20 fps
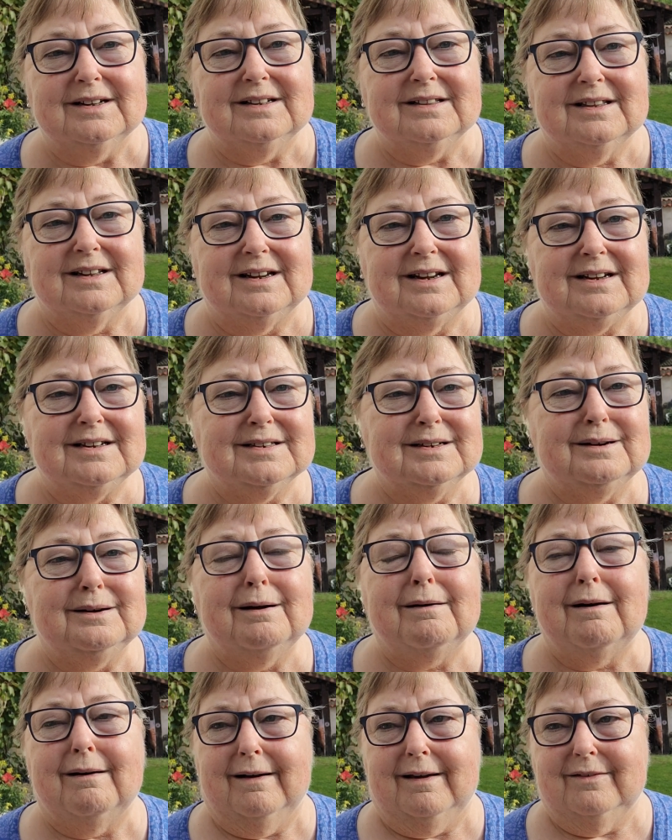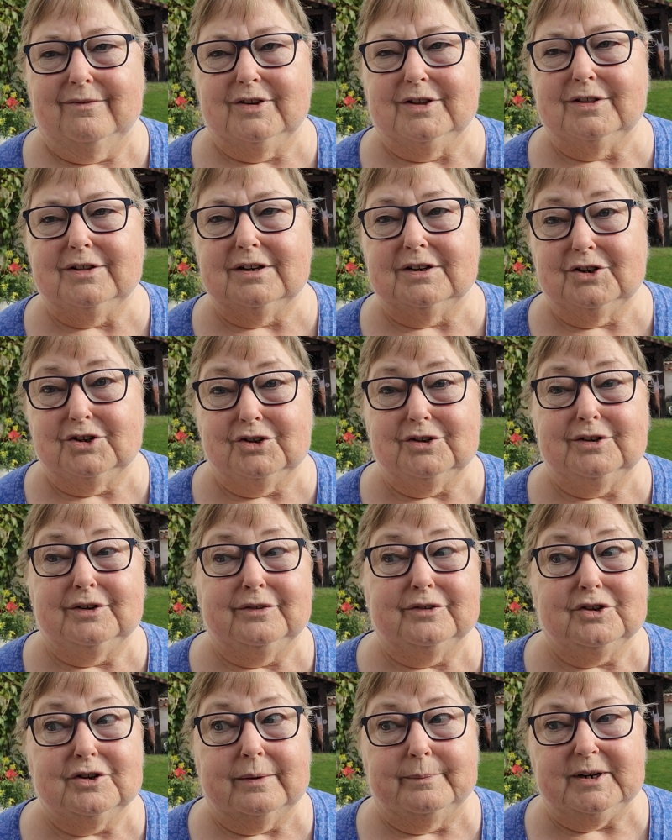he's alive, and that
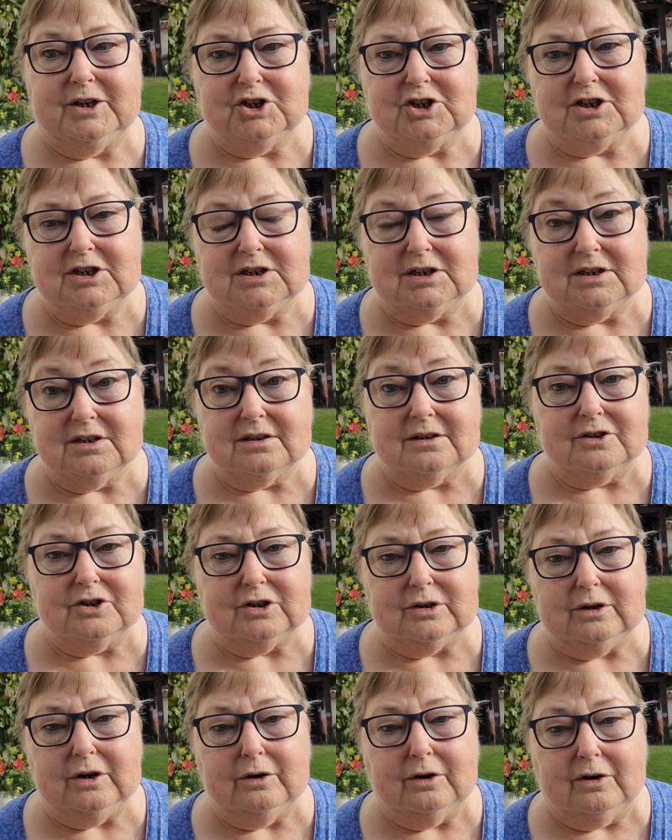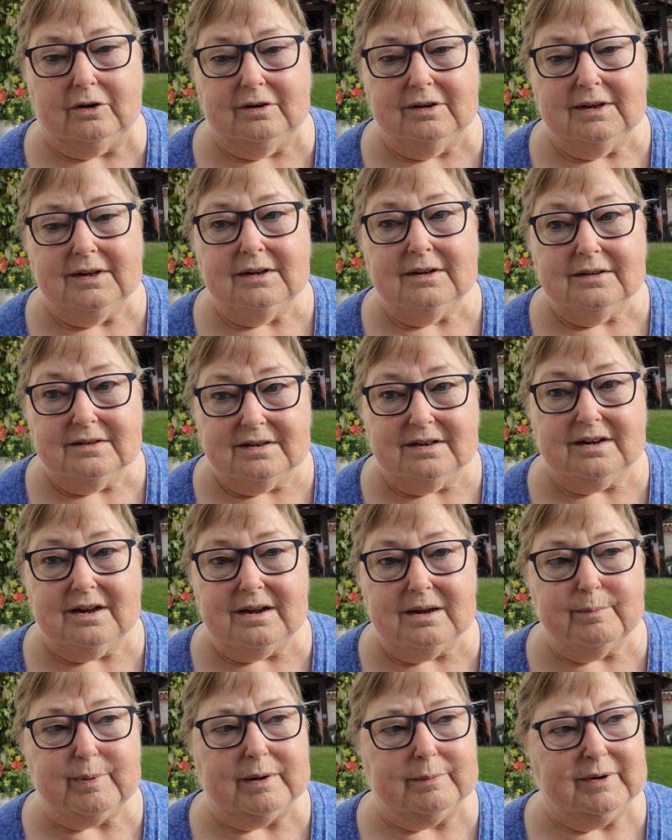I mean, she did such a lot to
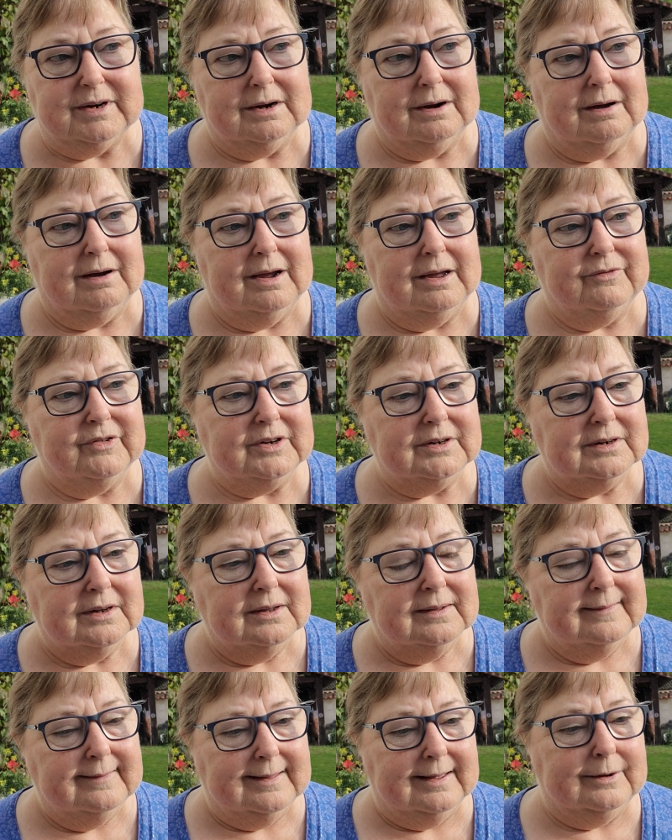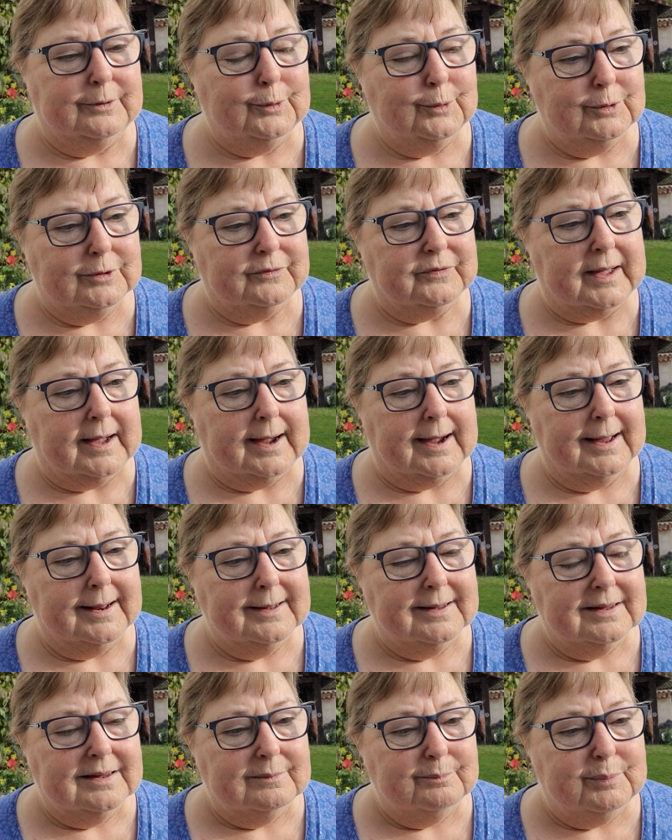keep him alive, and all of that.
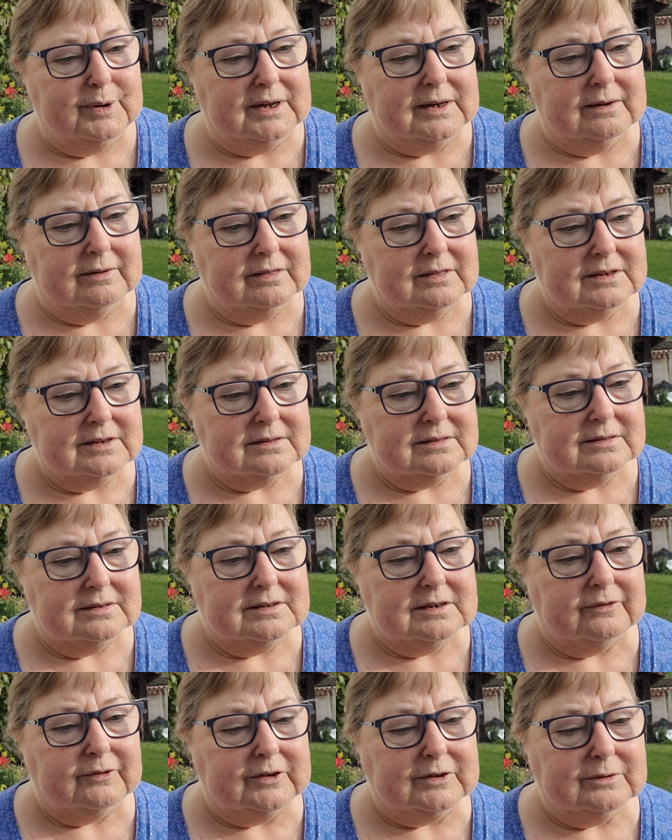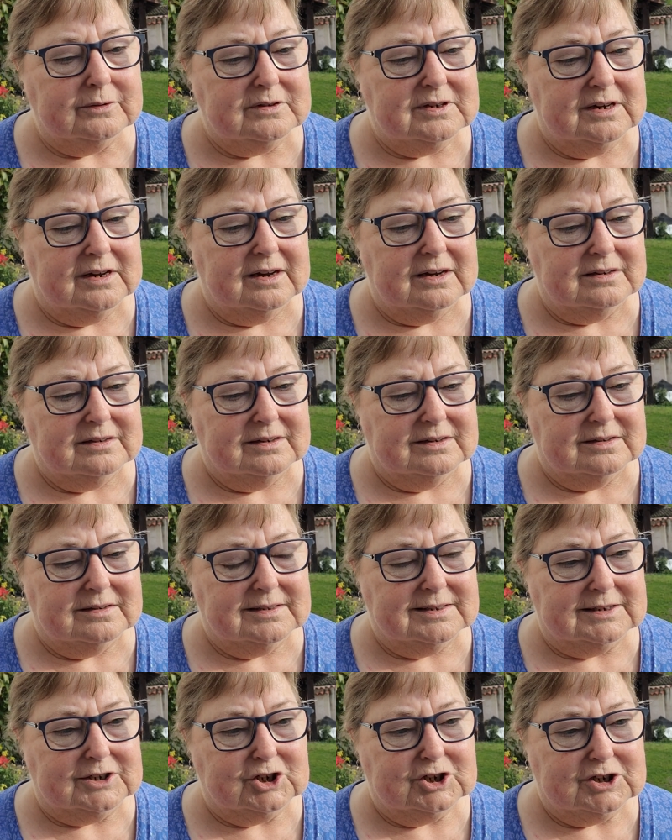But the difficulty is
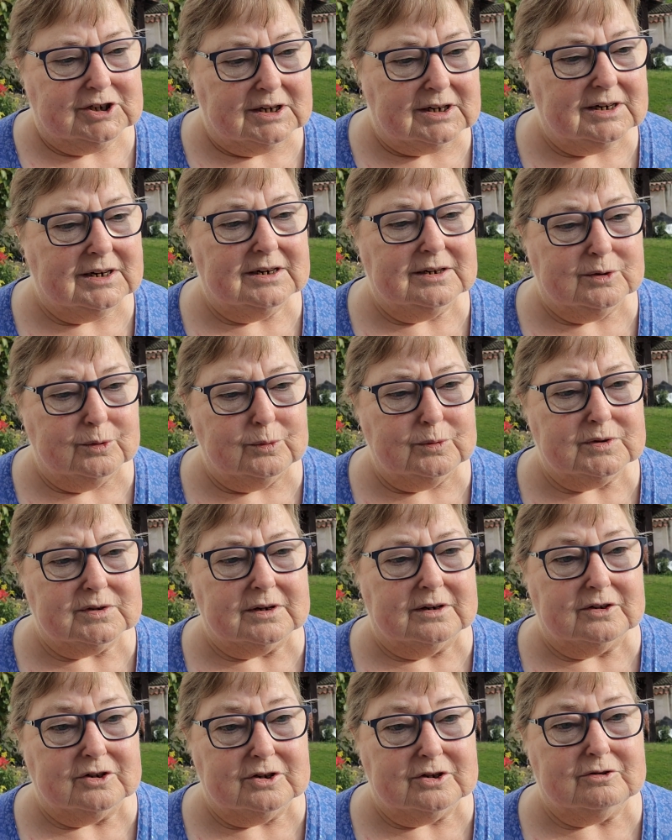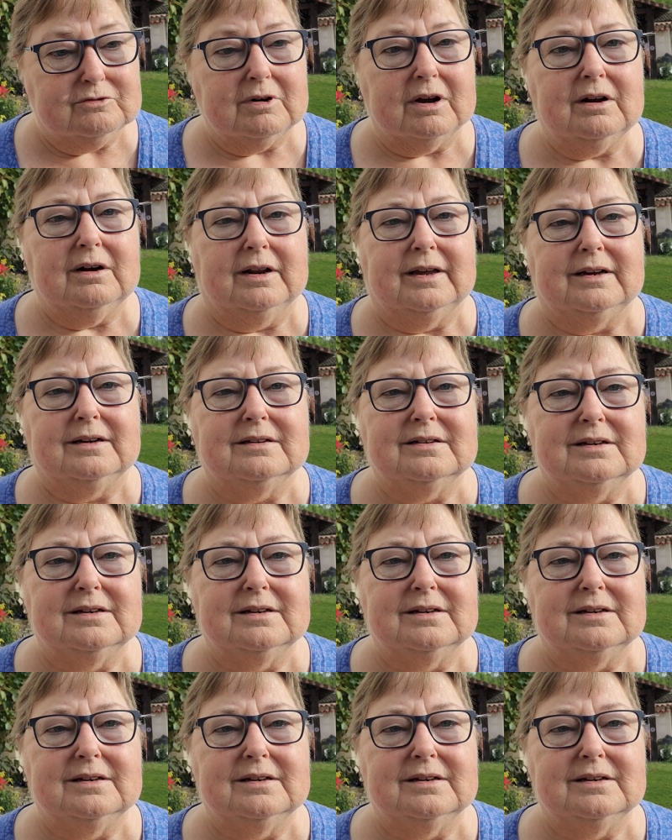that she is also struggling